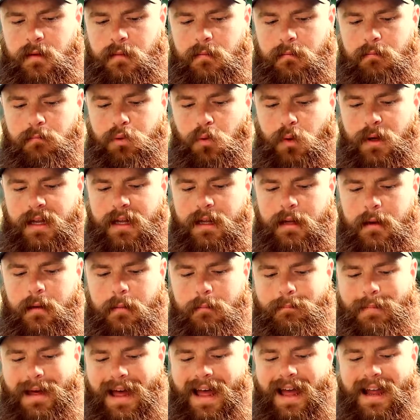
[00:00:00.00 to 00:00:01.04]
Bring
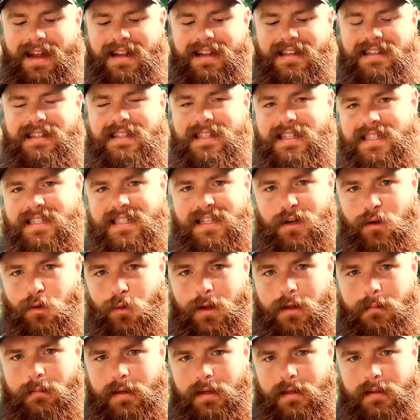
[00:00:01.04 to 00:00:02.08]
back
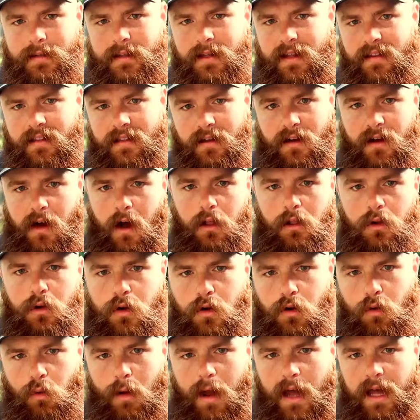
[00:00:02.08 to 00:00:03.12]
disagreement, the color
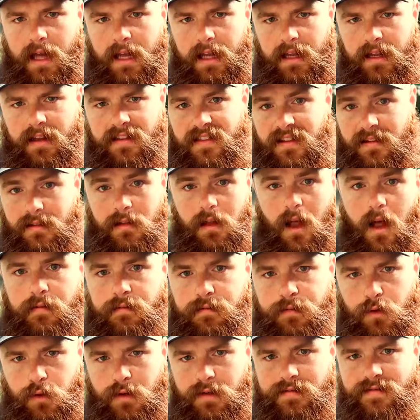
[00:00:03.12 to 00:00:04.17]
gray, the love
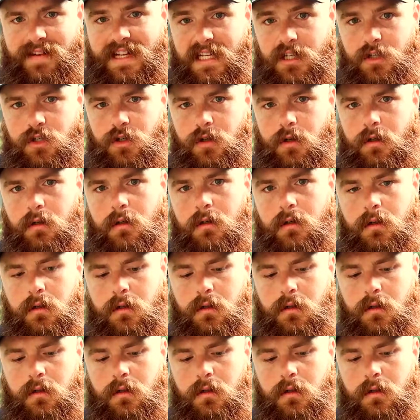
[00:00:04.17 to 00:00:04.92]
for adventure,